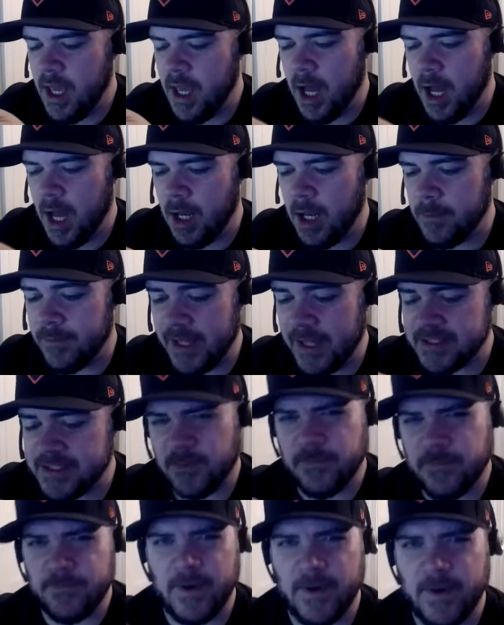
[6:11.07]
Uh, that's
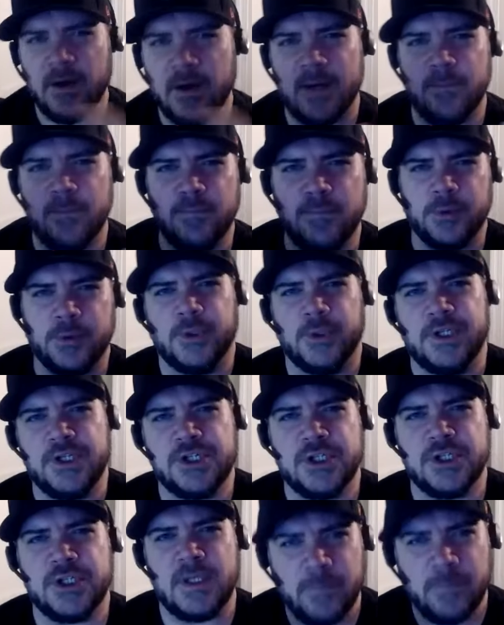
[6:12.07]
a very
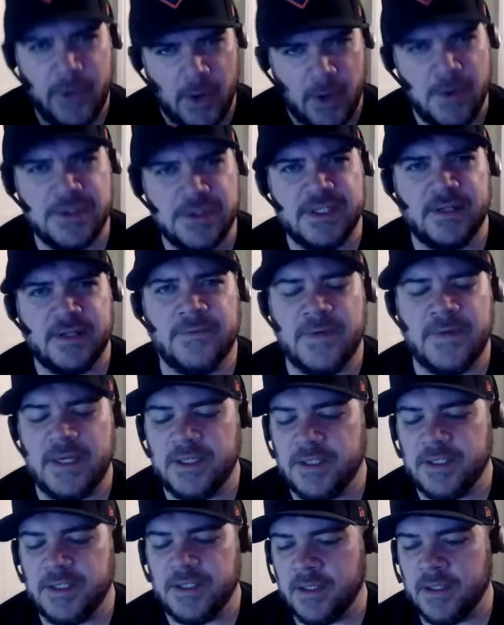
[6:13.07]
brutish, imposing
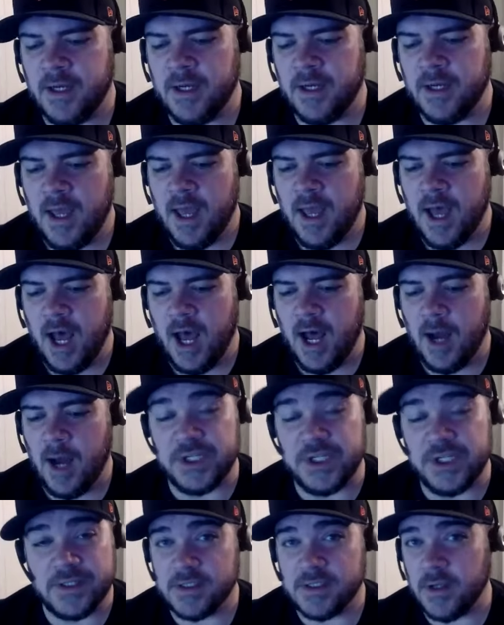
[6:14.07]
figure, um,
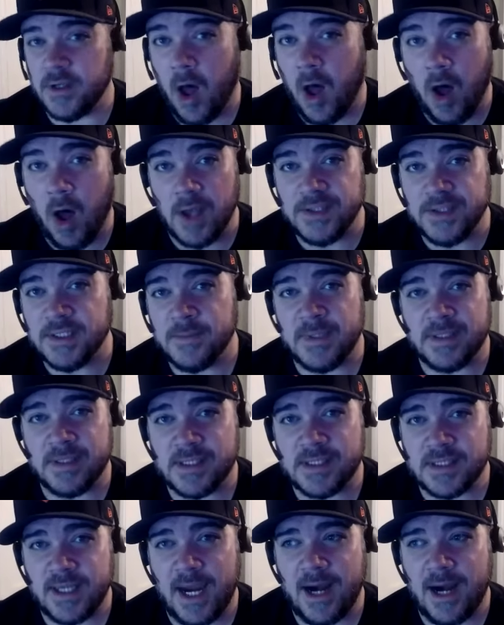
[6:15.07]
which is awesome and
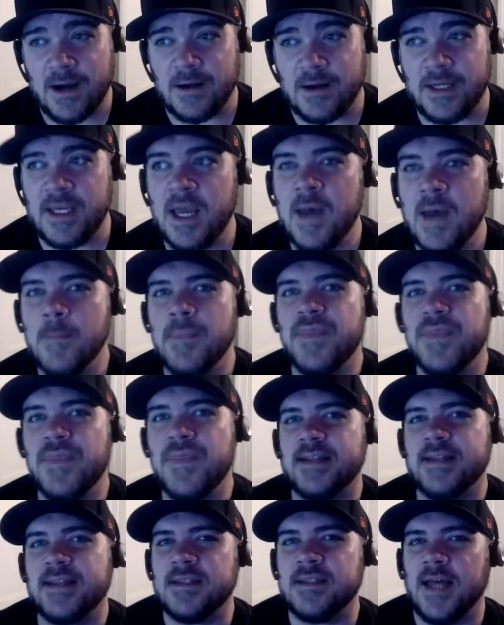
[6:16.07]
scary.
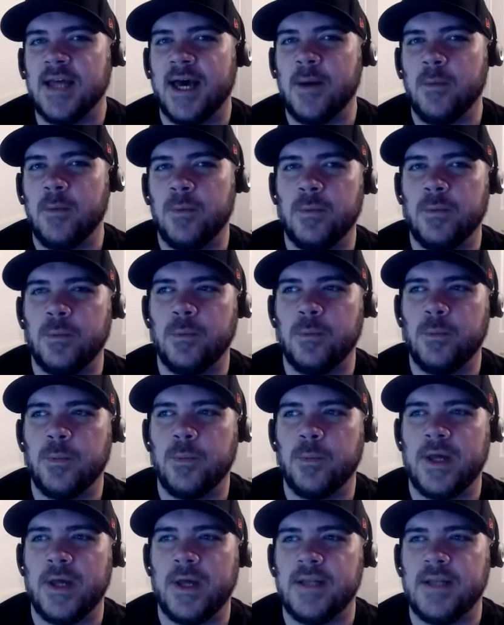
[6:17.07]
That's not
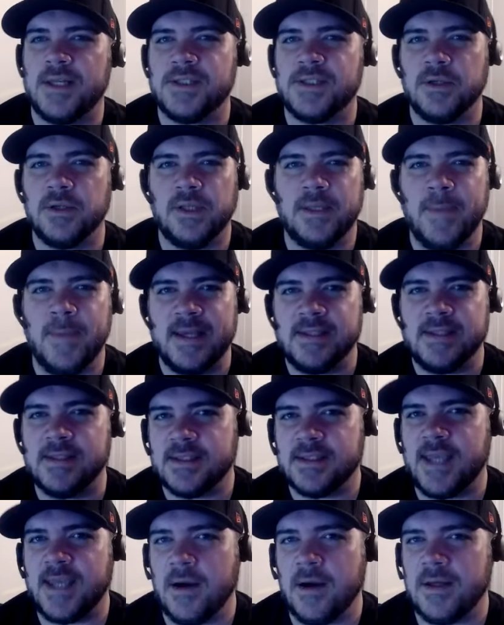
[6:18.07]
what necessarily makes it
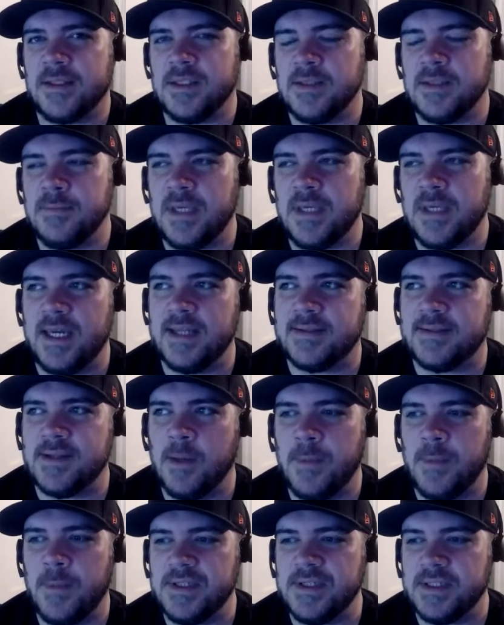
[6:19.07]
scary to me. It's
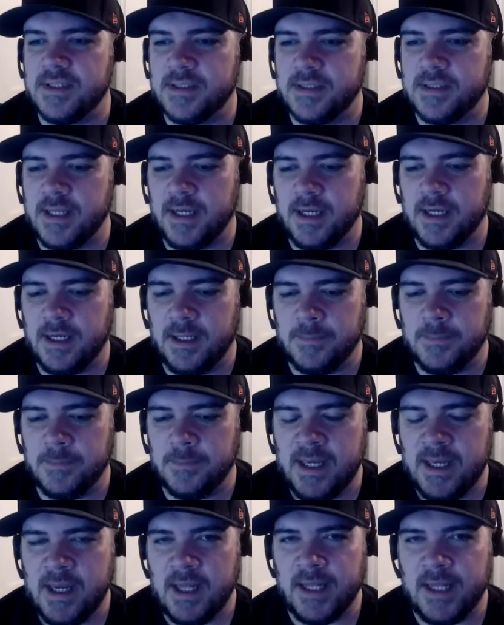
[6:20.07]
almost um,
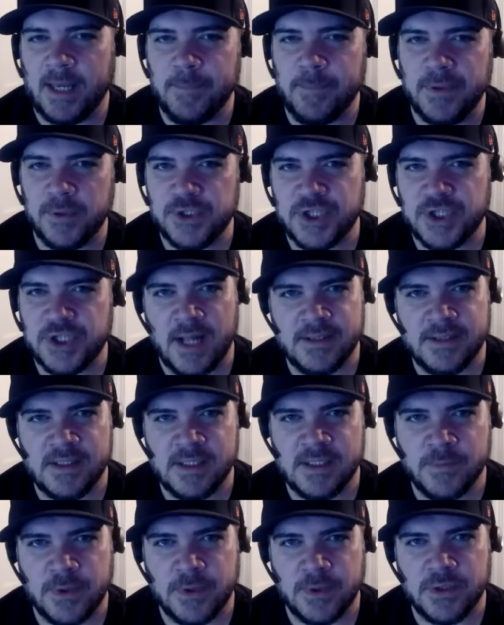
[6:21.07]
like Bill
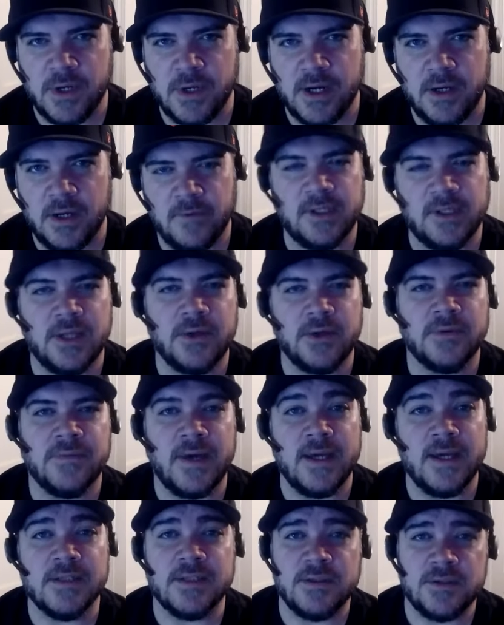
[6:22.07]
Johnson's portrayal of
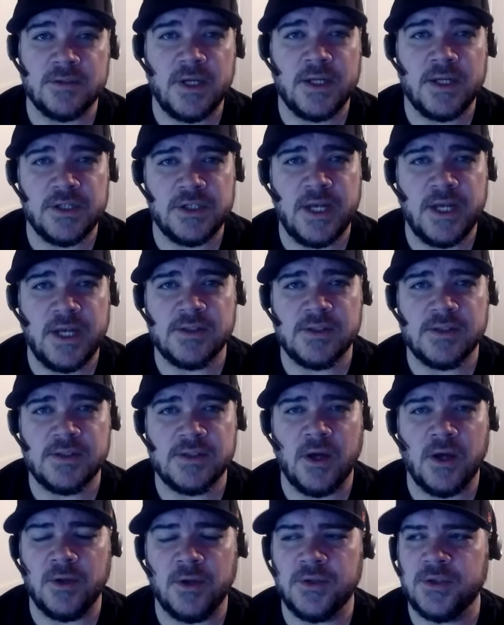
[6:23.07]
Leatherface and, and
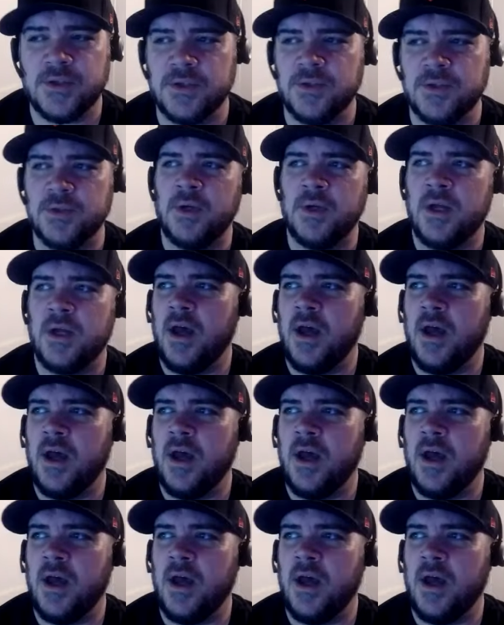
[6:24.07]
Chainsaw 2.